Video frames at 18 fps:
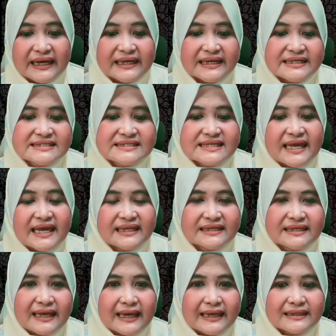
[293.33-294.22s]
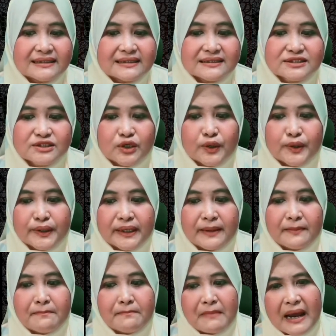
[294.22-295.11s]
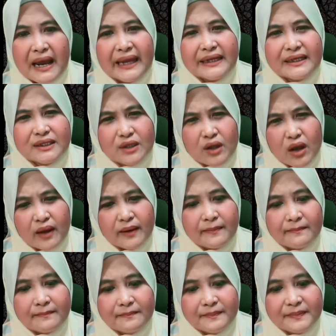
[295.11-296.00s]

it is said that the theory might not